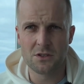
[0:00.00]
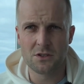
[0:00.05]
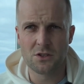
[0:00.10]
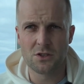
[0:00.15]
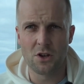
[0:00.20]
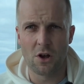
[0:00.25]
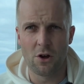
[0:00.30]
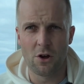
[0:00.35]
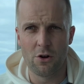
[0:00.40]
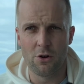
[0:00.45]

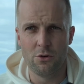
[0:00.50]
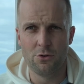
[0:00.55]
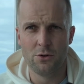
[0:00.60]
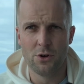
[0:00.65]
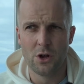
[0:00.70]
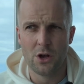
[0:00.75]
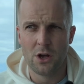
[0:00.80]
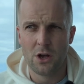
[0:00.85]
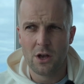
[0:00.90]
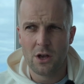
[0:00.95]
So
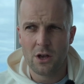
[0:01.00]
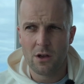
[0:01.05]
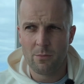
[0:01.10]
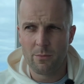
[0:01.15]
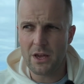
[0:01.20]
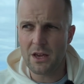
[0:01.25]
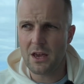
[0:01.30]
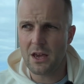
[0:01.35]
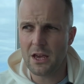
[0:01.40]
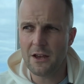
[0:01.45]

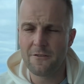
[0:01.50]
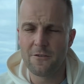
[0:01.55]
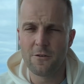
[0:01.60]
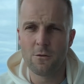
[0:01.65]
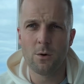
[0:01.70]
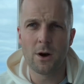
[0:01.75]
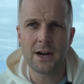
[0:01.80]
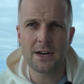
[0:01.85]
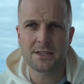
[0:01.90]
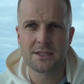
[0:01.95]
be
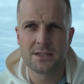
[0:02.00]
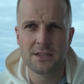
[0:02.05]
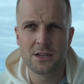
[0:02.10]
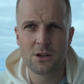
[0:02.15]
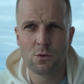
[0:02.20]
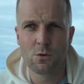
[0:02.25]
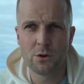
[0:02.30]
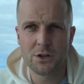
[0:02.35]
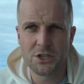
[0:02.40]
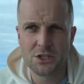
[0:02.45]
careful asking
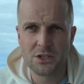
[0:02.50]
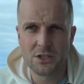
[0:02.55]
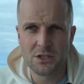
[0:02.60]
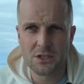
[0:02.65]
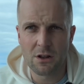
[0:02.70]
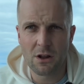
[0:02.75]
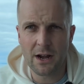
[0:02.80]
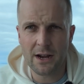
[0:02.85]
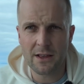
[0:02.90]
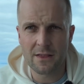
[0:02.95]

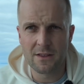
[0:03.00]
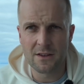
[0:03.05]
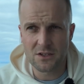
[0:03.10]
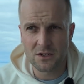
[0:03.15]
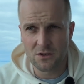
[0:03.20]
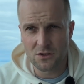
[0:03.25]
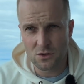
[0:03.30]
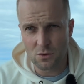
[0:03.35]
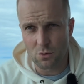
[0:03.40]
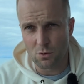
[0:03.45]
questions like this
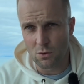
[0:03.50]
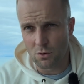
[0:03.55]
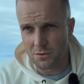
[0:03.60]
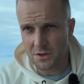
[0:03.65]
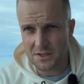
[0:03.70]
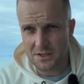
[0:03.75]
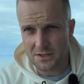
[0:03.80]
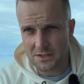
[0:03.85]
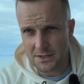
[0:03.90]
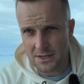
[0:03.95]
because all
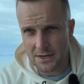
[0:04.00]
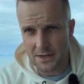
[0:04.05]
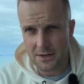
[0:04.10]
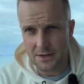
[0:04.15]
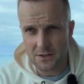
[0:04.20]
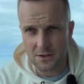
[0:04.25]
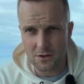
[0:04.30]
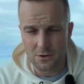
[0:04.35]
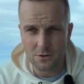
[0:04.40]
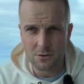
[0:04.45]
this is going to
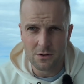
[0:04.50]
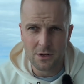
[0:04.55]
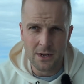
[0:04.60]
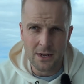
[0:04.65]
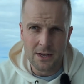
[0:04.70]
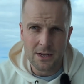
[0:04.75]
do